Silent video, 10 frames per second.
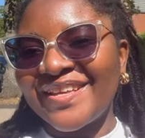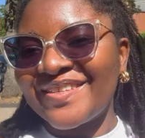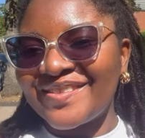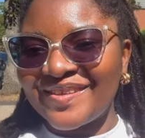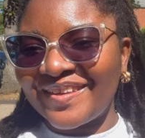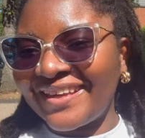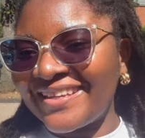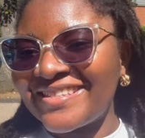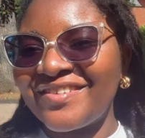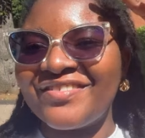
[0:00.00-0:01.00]
so you
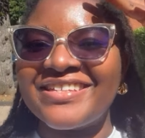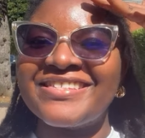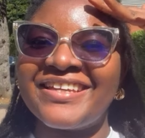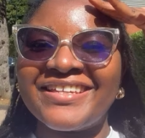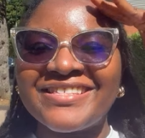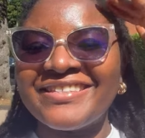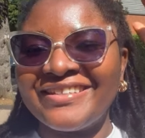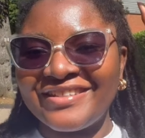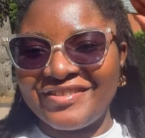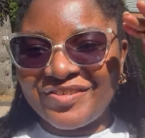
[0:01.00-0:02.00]
guys have
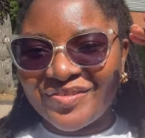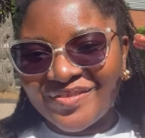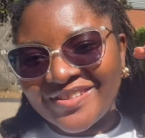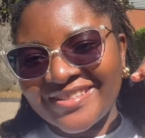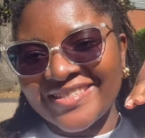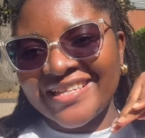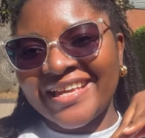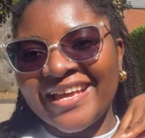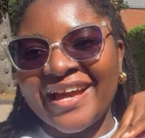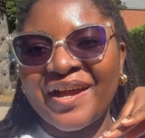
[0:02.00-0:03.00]
exciting news
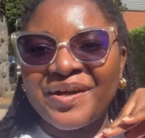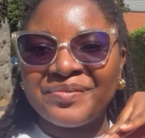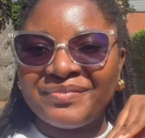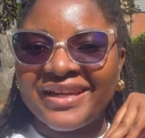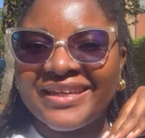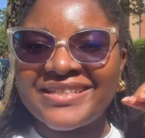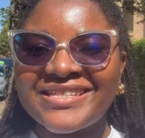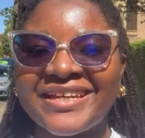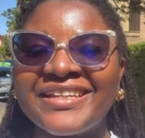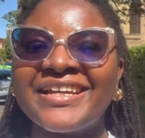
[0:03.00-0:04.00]
i'm like
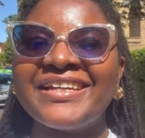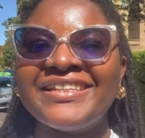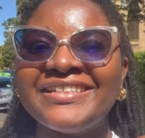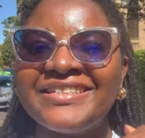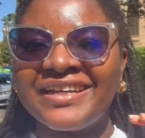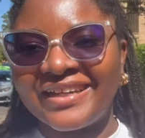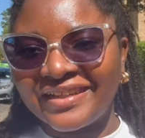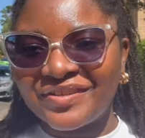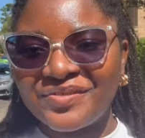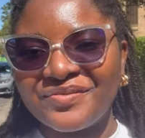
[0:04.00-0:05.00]
technically
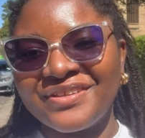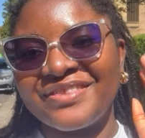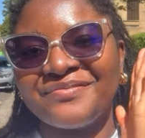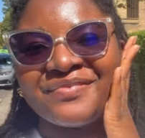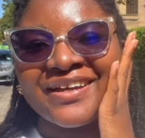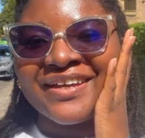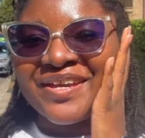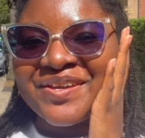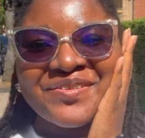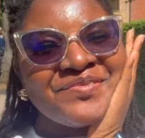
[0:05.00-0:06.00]
done with
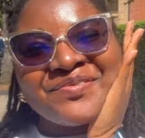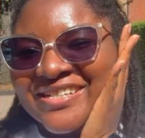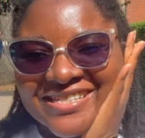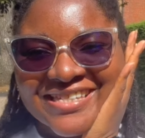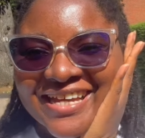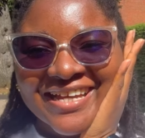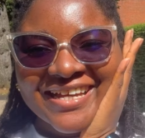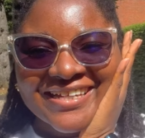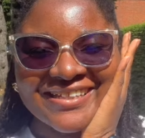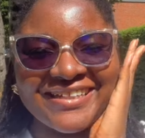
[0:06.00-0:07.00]
my what's this